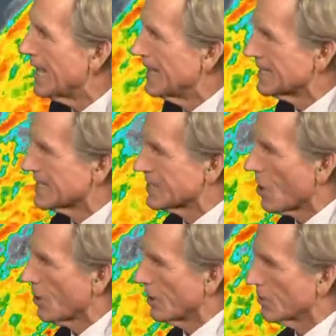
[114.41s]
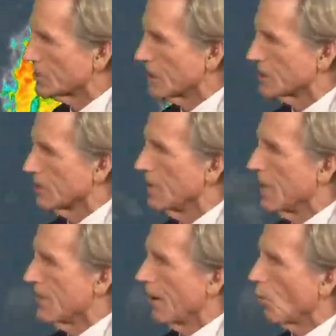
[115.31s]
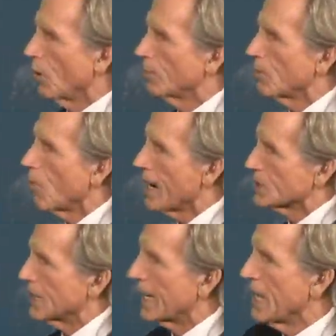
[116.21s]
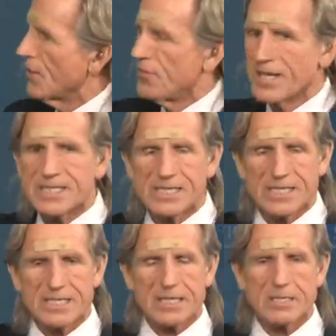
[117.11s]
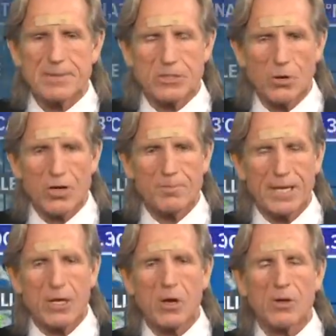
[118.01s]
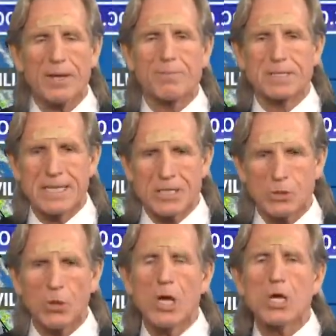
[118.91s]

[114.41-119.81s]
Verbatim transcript: This is our little system that we'll be watching. This is the system that's already being called a potential